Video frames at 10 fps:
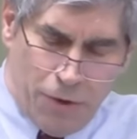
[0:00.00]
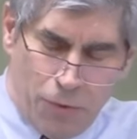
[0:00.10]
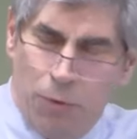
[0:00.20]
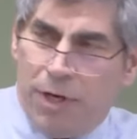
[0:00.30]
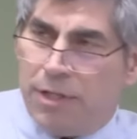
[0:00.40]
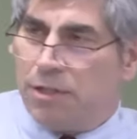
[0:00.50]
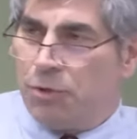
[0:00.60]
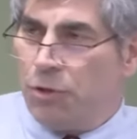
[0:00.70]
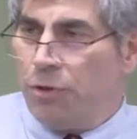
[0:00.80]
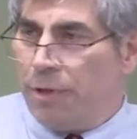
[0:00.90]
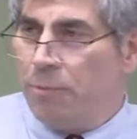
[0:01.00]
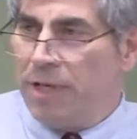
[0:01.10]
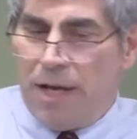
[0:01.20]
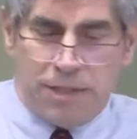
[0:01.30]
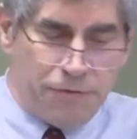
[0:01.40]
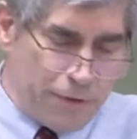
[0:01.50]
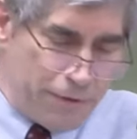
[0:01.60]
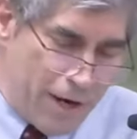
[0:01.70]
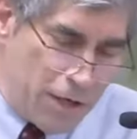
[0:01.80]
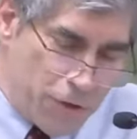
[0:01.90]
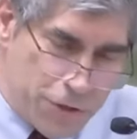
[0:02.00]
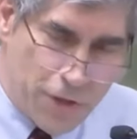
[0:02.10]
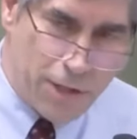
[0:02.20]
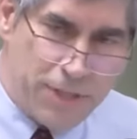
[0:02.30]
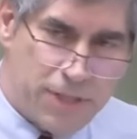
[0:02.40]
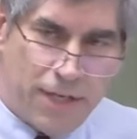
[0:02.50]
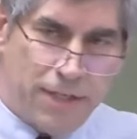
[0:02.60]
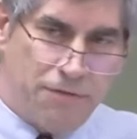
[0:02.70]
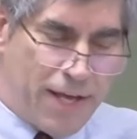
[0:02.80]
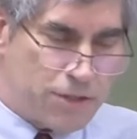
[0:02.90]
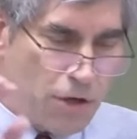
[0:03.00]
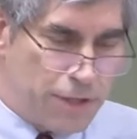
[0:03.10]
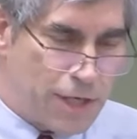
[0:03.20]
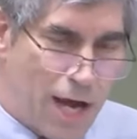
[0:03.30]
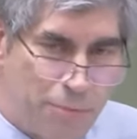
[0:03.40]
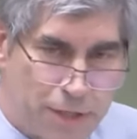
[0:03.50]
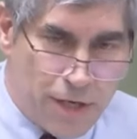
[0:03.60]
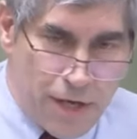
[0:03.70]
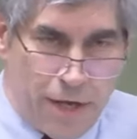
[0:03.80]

We want to get to some truth. It'd be nice if the narrative wasn't trying to be set in advance on all these topics.